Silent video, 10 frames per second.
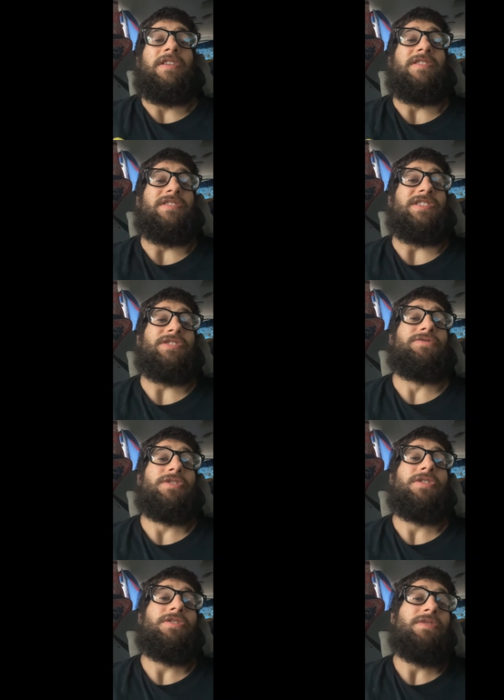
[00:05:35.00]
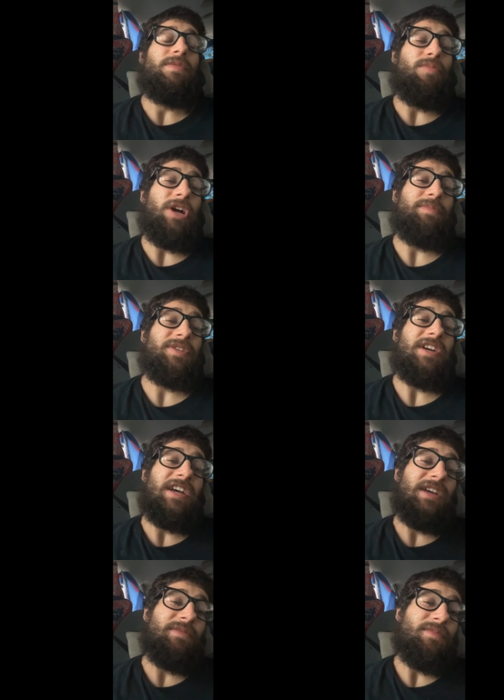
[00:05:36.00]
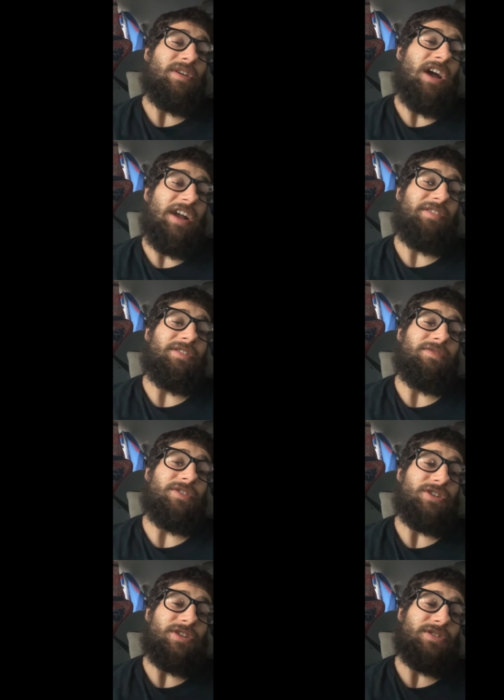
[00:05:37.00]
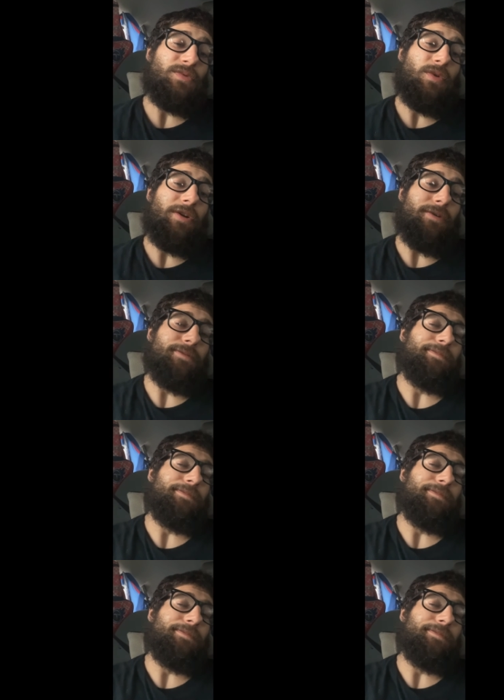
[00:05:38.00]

Zero prep time, highly efficient as well.